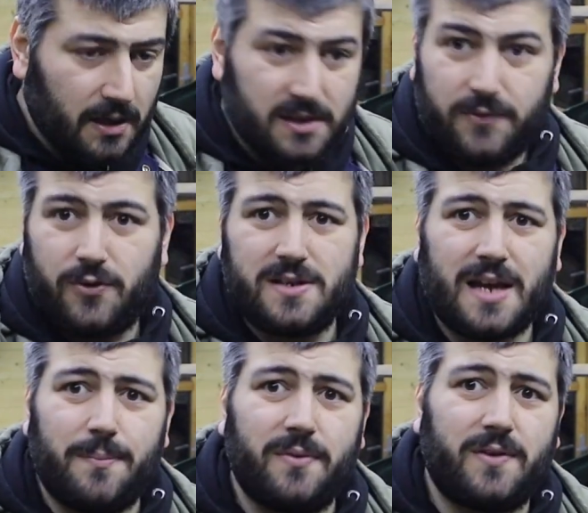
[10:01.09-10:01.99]
A different
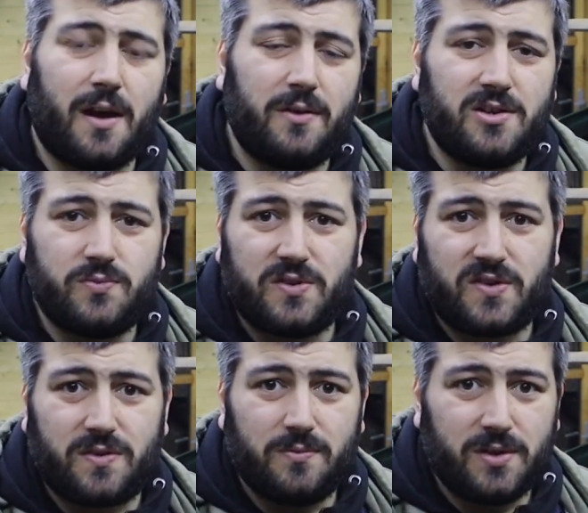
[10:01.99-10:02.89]
type of garage
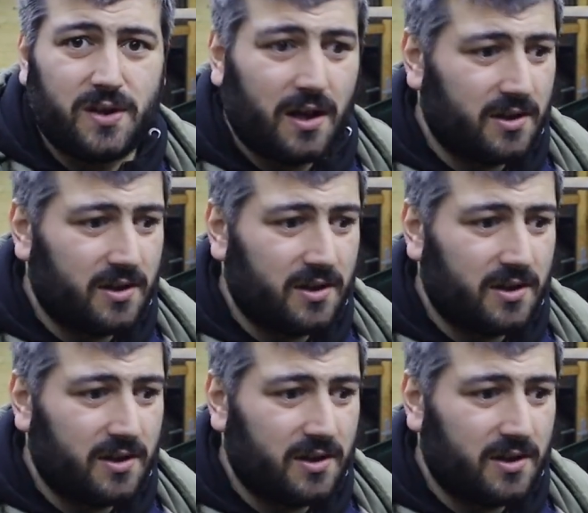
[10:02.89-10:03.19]
would